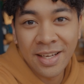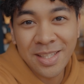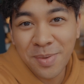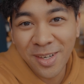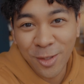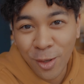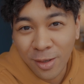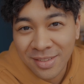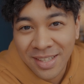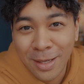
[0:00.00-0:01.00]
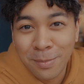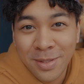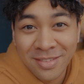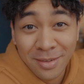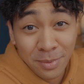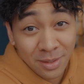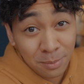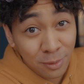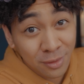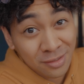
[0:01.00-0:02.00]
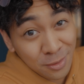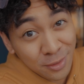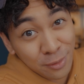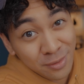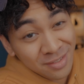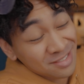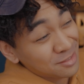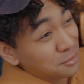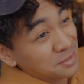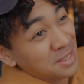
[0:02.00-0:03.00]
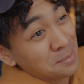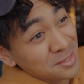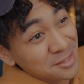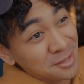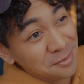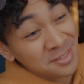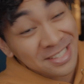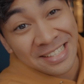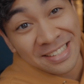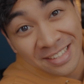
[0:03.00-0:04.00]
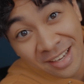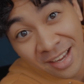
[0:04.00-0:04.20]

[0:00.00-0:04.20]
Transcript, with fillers: It's been a long time since I've been to Pogi Studios, and it's a long time since I've seen,